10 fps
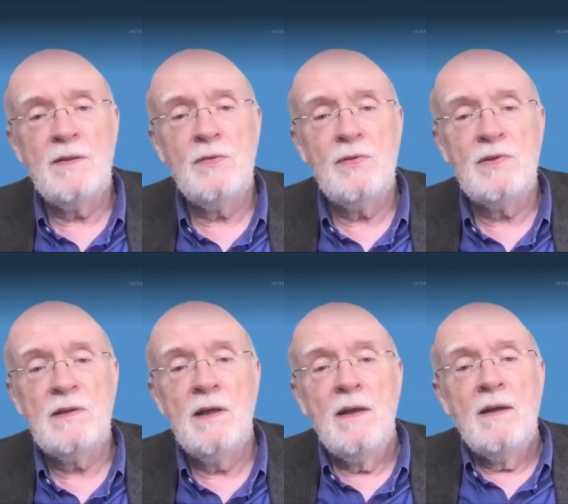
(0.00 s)
use
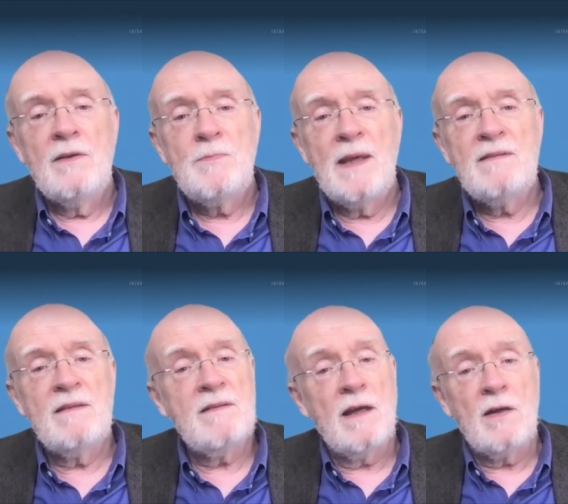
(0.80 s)

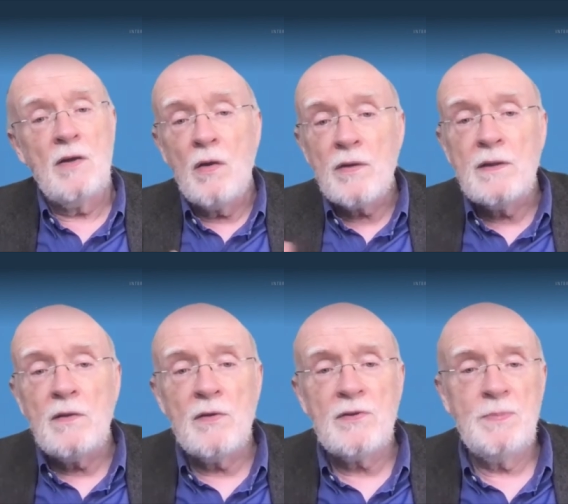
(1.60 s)
spaces. There are
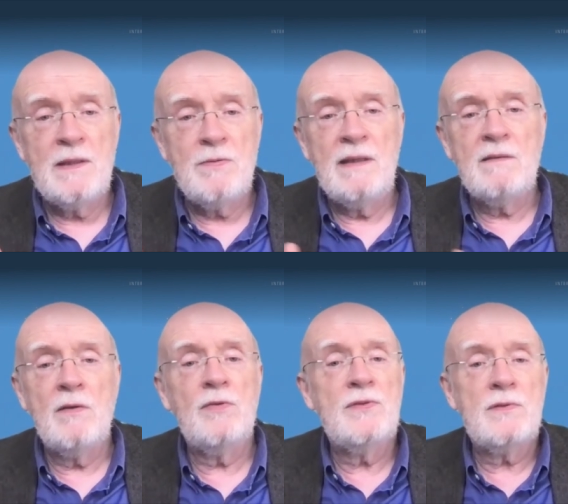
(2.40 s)
corridors between
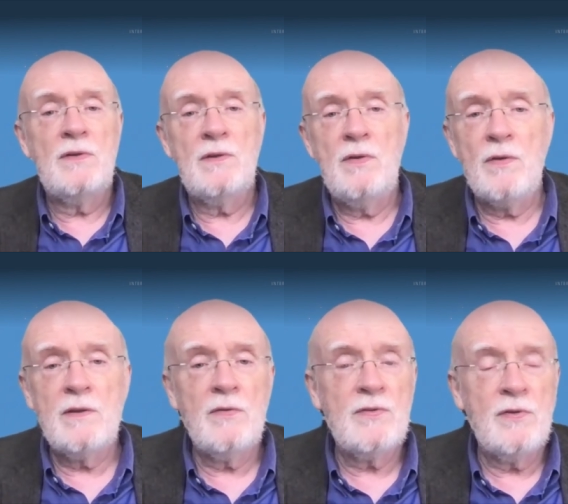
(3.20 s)
those, co-
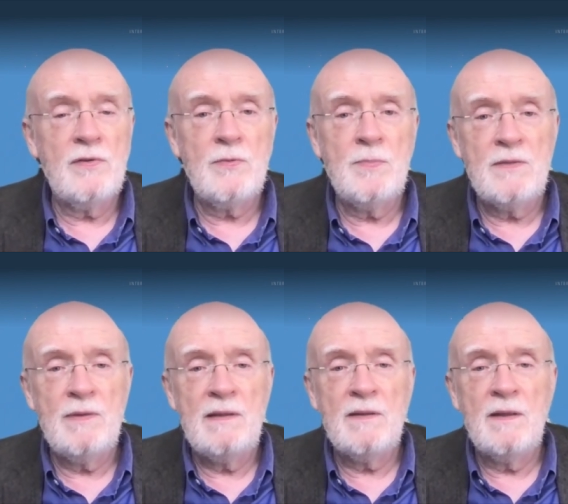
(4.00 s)
corridors also
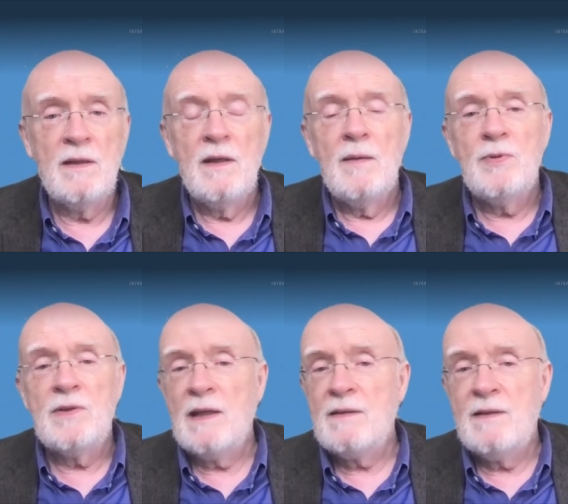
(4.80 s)
between the
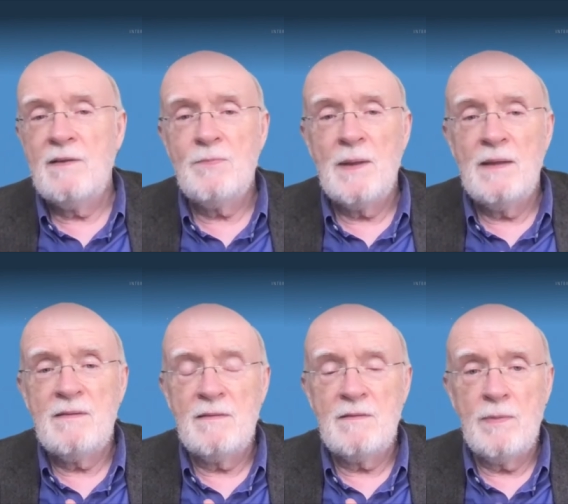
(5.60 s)
protected
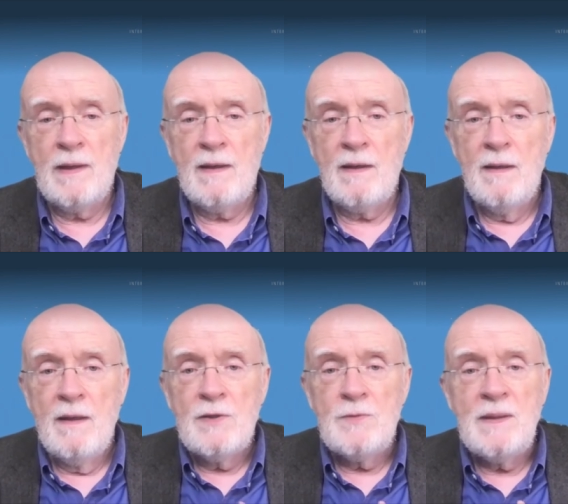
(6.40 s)
spaces where
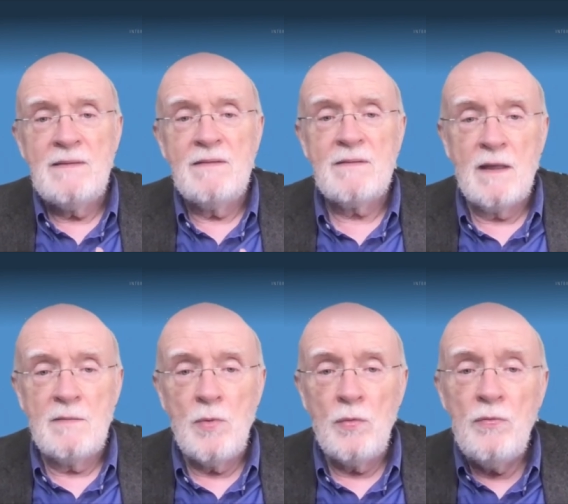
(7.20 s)
species
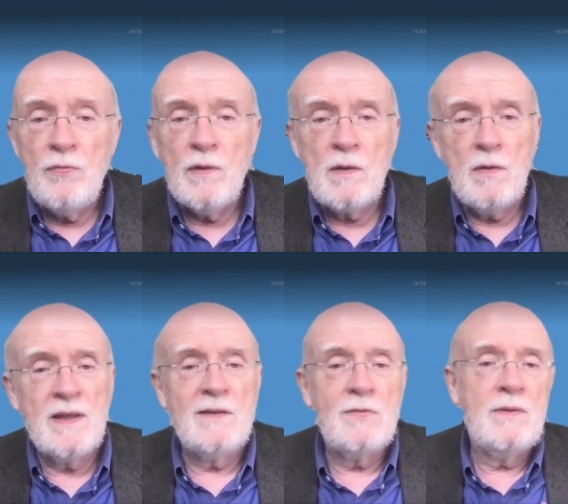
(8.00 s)
can move
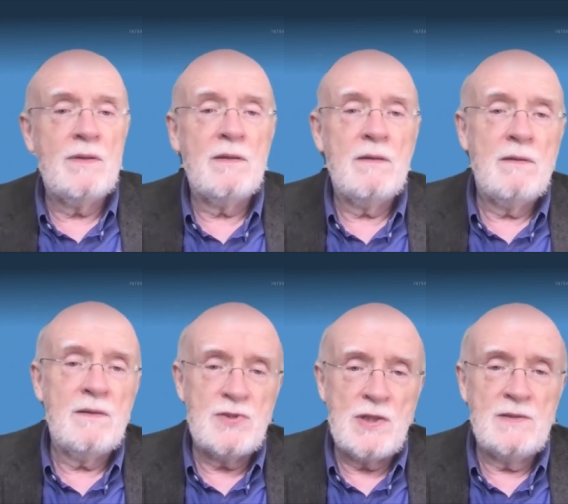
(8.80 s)
according to the,
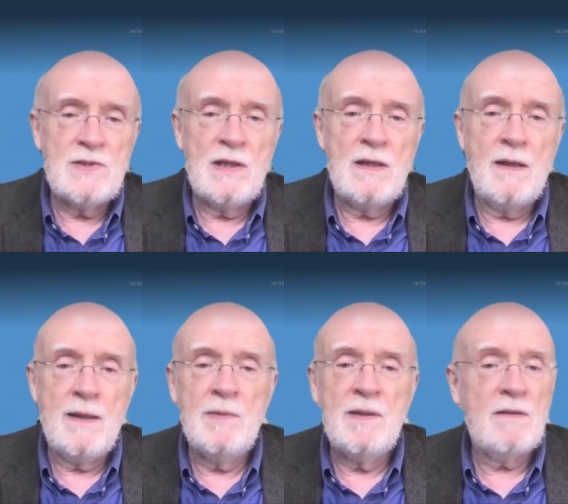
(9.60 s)
the changing
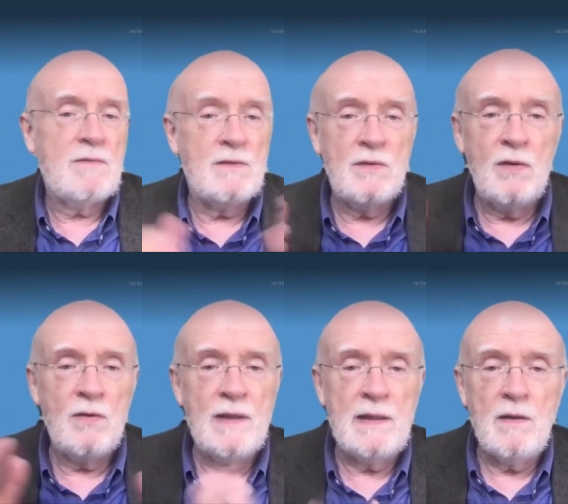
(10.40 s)
climate. This is
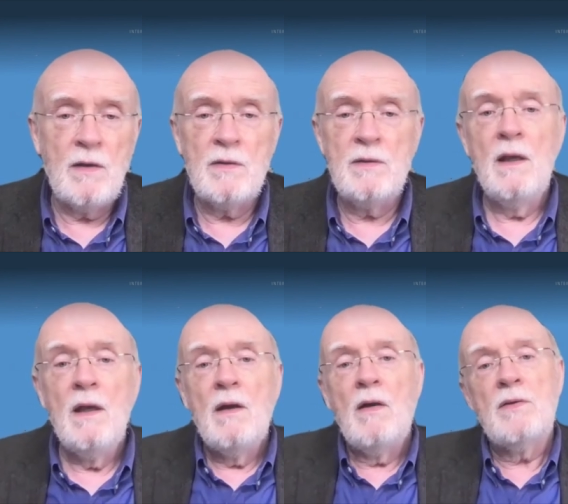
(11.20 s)
already on,
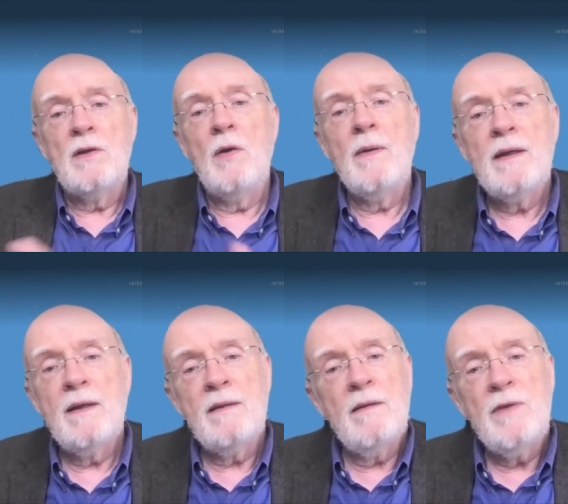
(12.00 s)
ongoing.
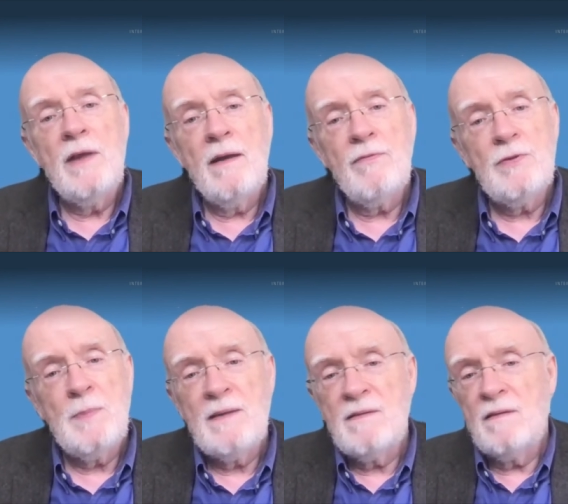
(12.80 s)
And then we have
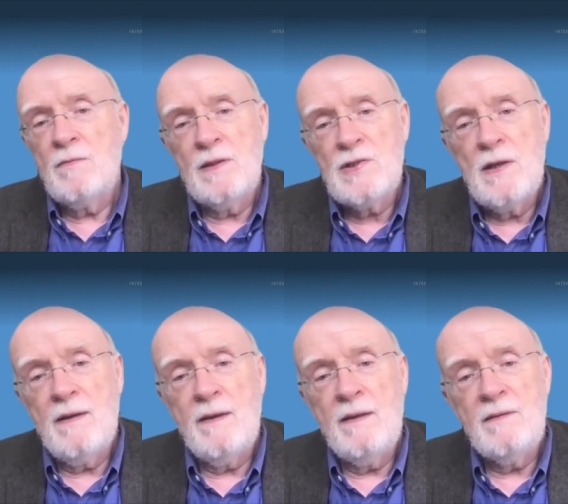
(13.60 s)
spaces which
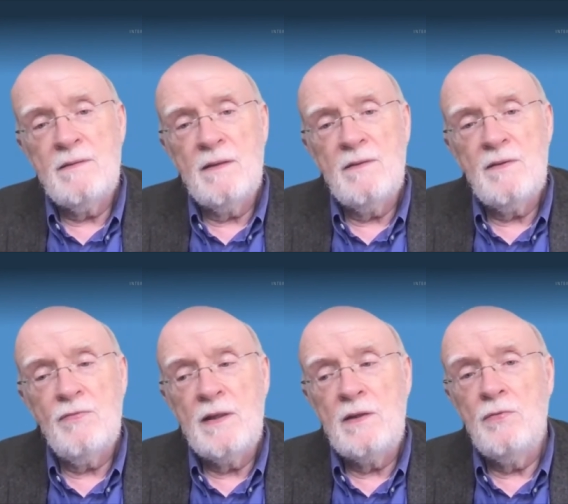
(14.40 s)
are
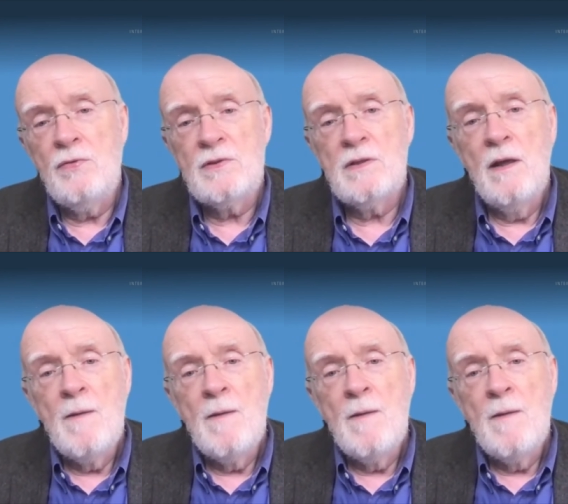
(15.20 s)
intensively used